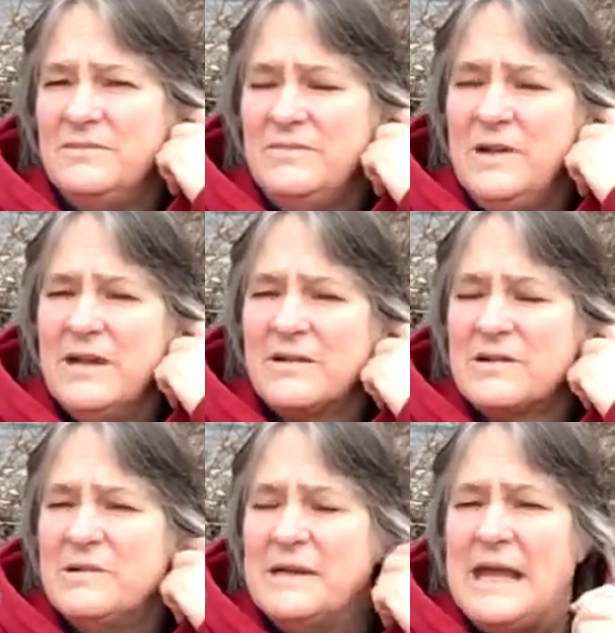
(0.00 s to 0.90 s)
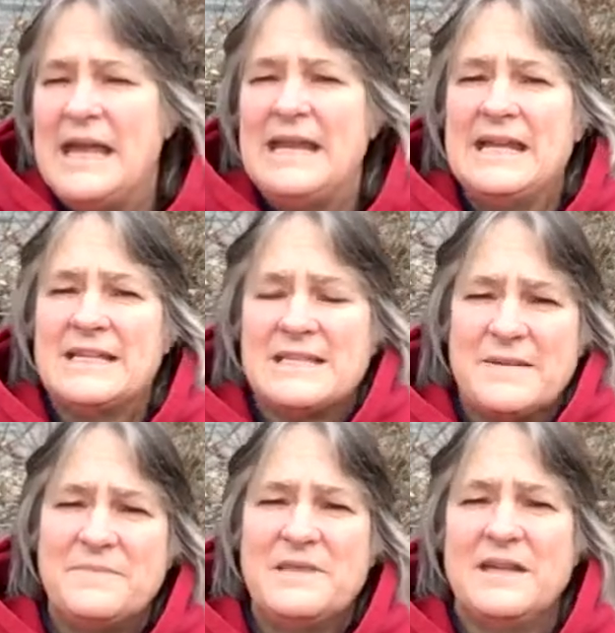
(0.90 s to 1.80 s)
We are creating
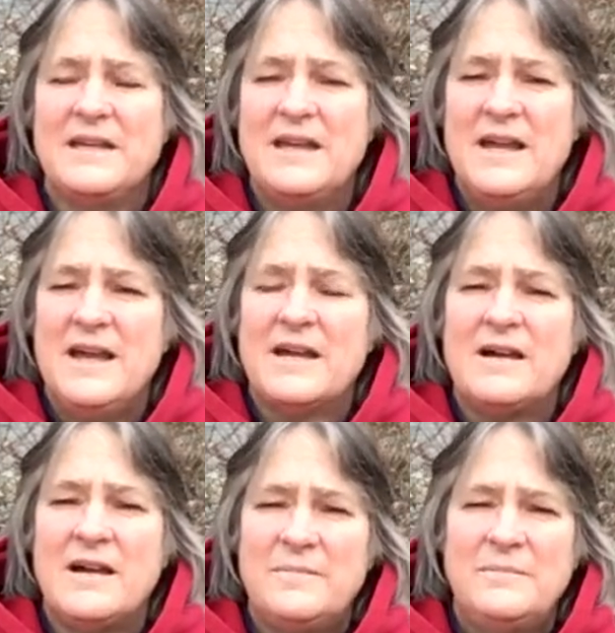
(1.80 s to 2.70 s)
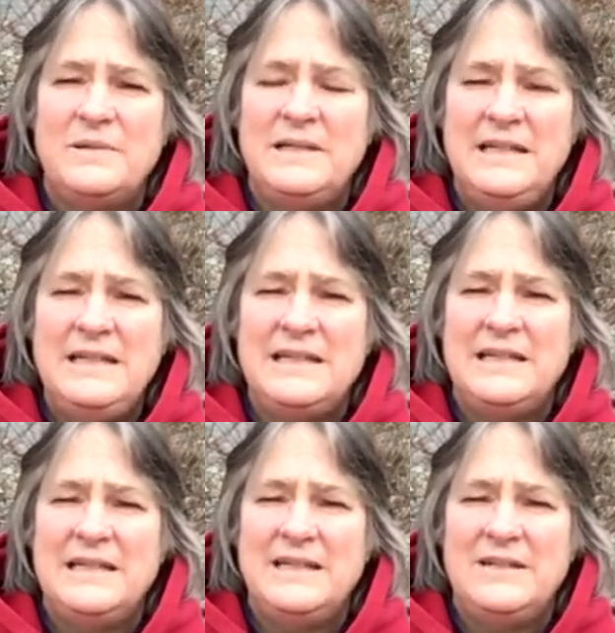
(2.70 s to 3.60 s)
something
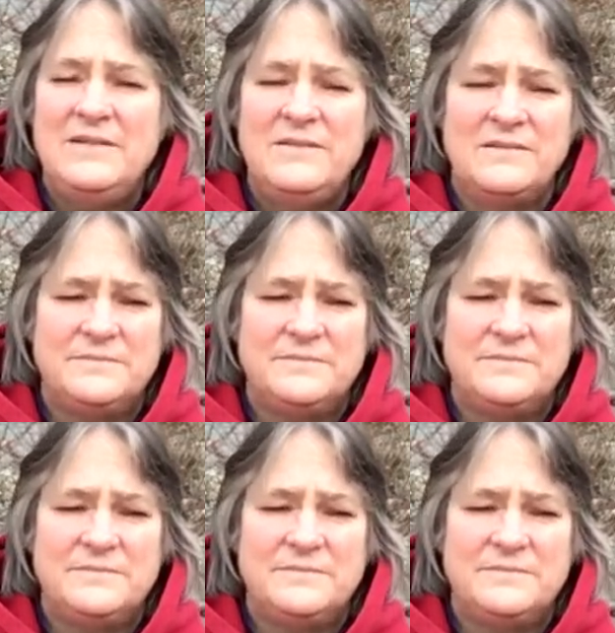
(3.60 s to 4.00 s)
completely new.